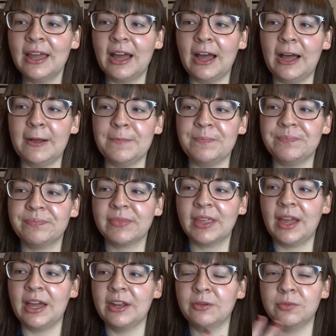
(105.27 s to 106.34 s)

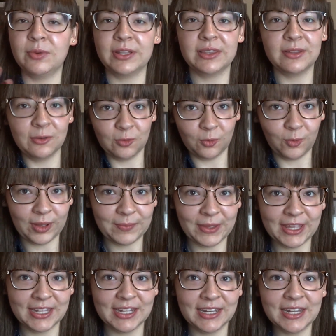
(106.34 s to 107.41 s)
kind of with
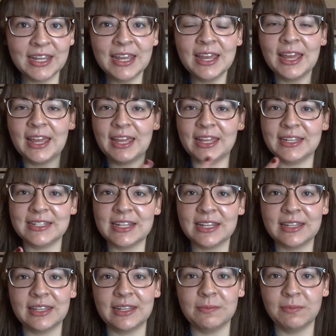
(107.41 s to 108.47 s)
women and
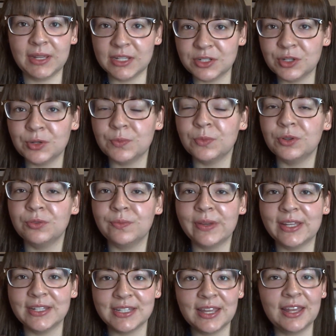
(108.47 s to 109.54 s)
the Me Too
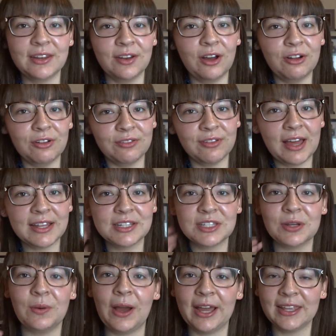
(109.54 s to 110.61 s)
movement and all of that.
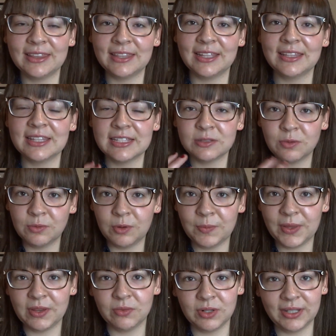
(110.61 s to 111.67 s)
So I think this one will
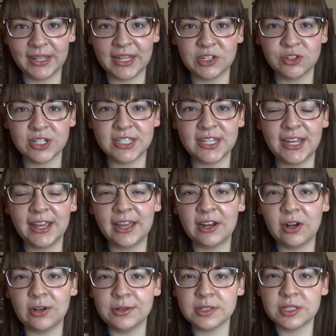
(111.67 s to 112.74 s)
be really interesting, and
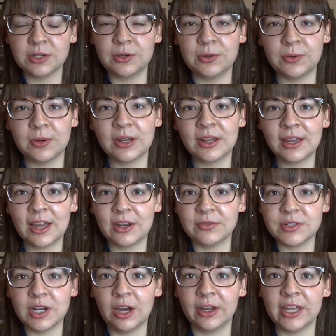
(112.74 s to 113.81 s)
also kind
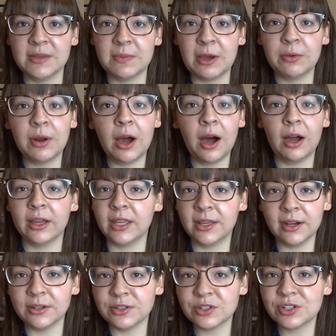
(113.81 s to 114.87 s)
of talking about hockey
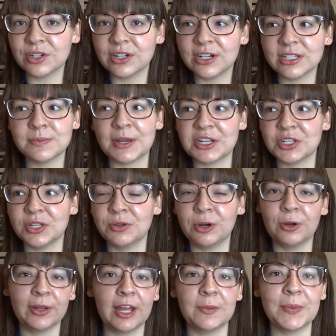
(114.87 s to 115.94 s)
culture, especially
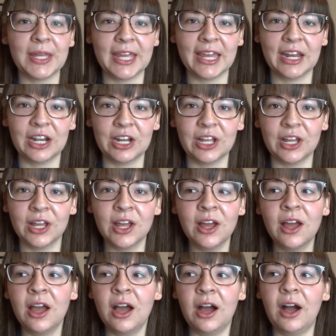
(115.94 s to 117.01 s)
growing up in Canada.
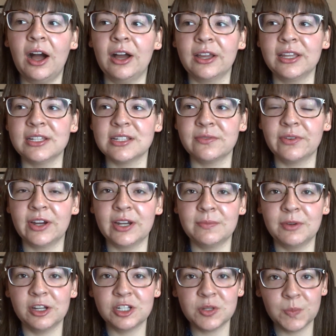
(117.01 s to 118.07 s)
Hockey is a very
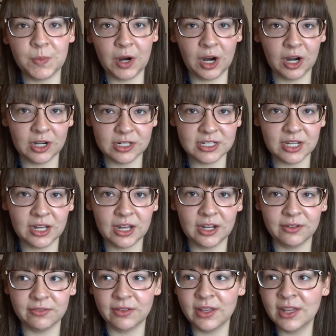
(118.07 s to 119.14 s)
much part
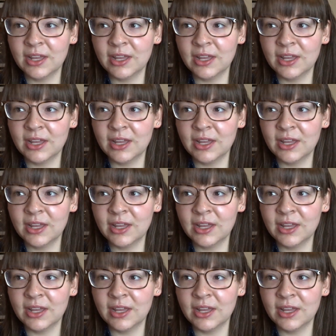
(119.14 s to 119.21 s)
of